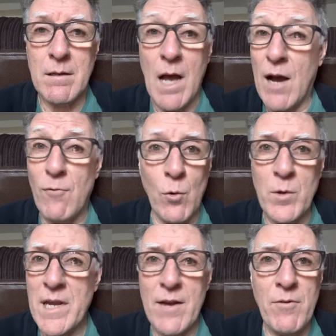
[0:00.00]
I've
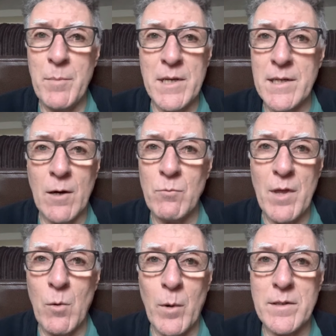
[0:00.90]
only ever been down
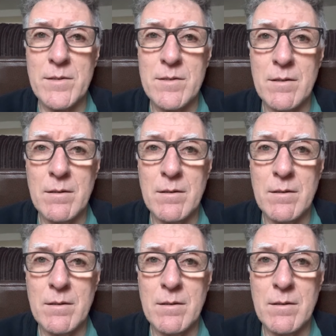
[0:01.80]
there once.